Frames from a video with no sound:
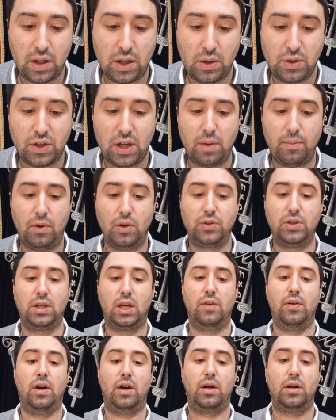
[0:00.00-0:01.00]
Then you say amosi,
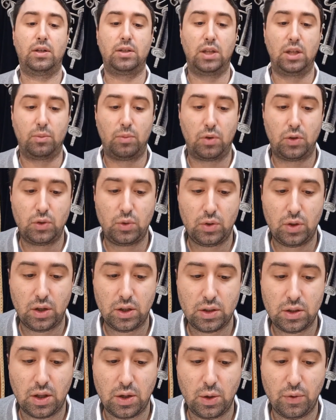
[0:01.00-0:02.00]
and more
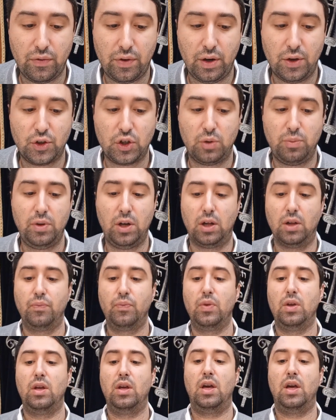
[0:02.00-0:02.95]
sudas, and then you finish your meal.